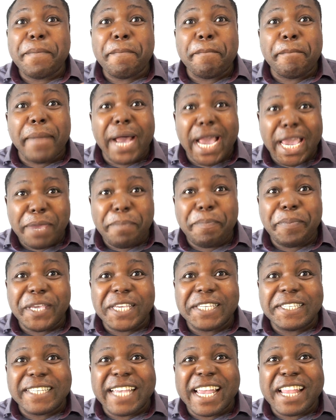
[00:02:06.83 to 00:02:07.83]
my
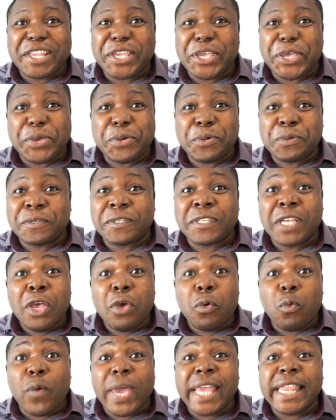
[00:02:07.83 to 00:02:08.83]
P's and Q's
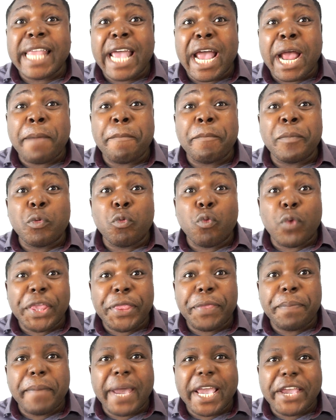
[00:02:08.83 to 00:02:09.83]
when I'm
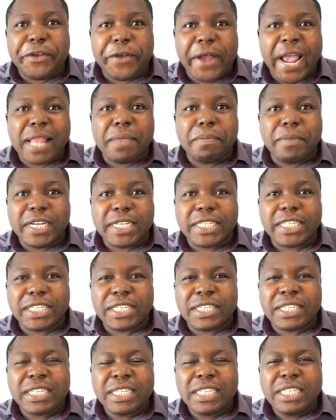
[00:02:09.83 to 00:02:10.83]
with my
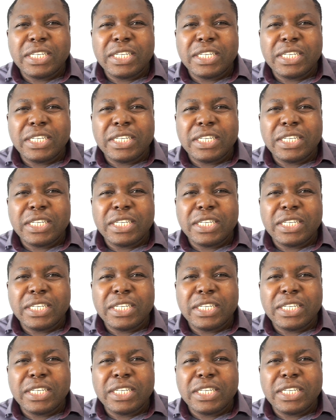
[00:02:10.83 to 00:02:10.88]
grandmother.